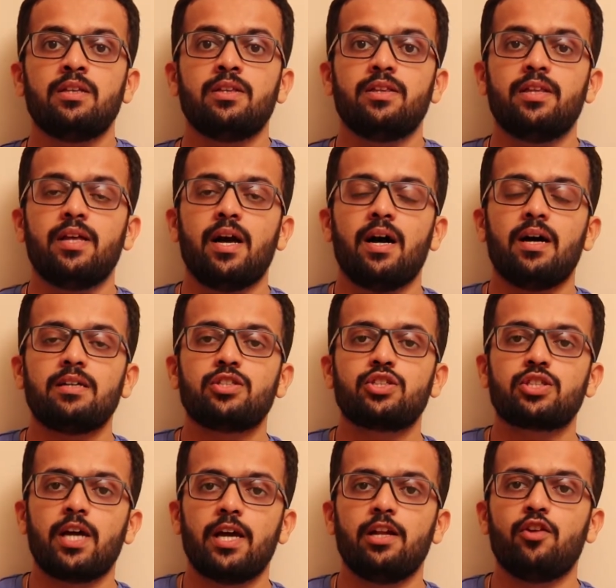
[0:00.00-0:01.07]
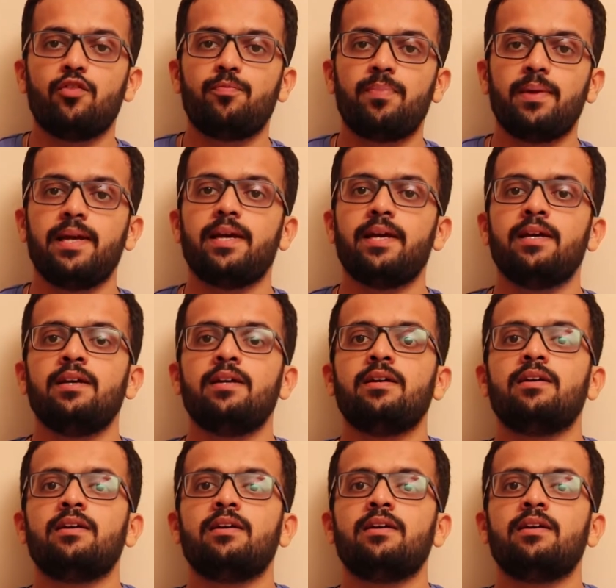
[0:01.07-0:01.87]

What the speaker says: their style of play,